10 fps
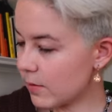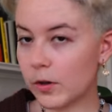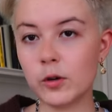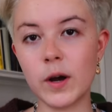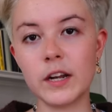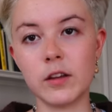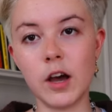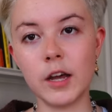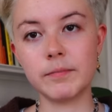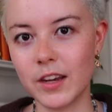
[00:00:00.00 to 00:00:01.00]
this one quite a
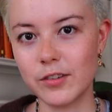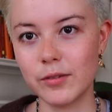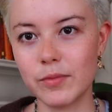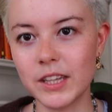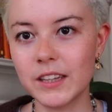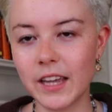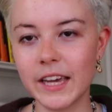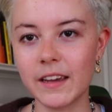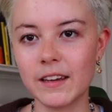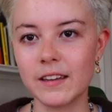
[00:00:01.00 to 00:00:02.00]
lot. I actually really
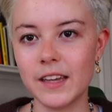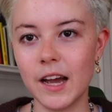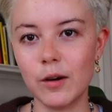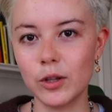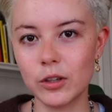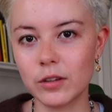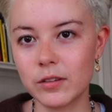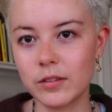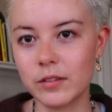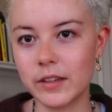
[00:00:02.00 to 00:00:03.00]
like how it
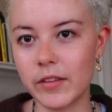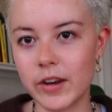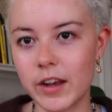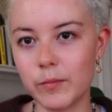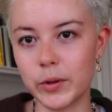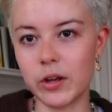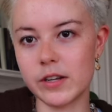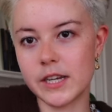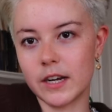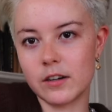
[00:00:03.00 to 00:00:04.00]
looks now that I have
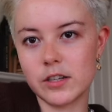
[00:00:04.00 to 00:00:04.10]
blonde hair